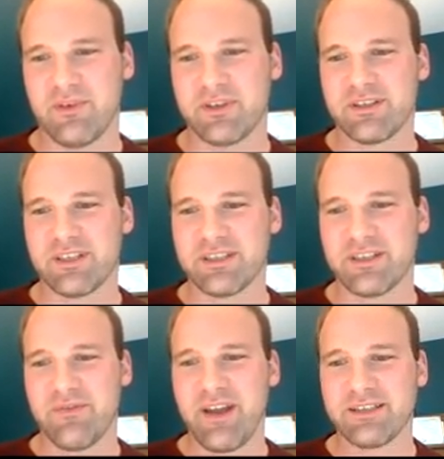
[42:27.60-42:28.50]
which is just
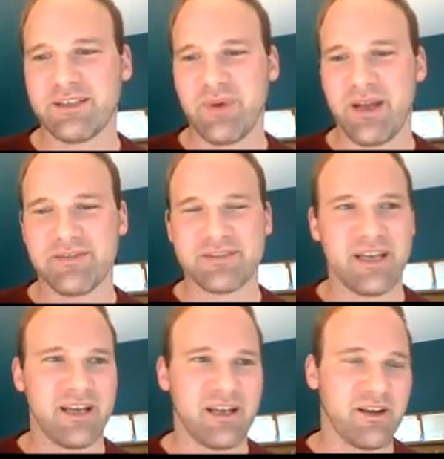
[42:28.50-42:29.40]
a fancy way of
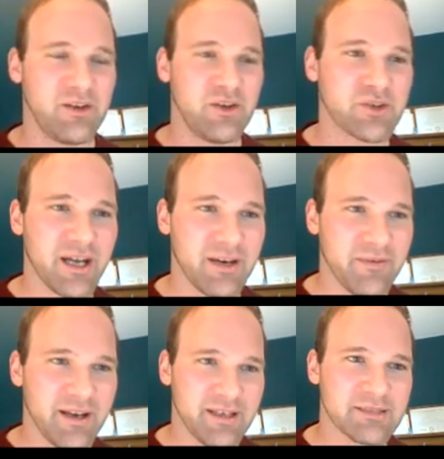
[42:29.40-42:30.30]
saying you try to
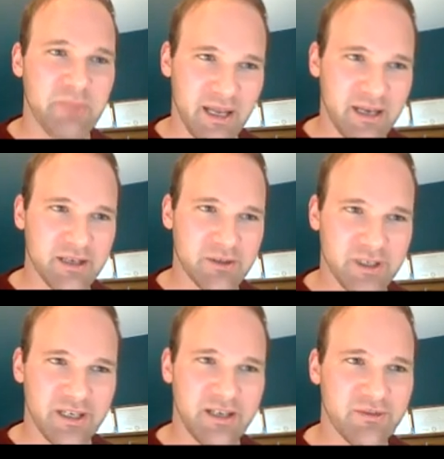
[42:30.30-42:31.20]
find a spanning
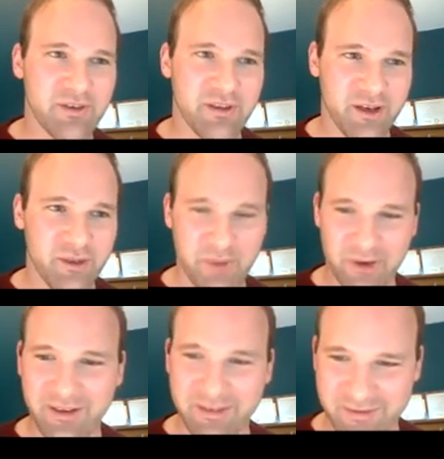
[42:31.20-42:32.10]
tree for the
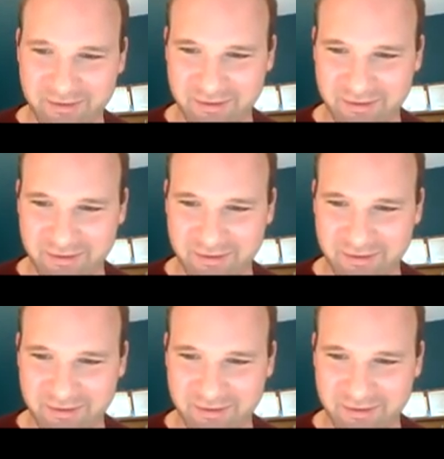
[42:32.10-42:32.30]
component.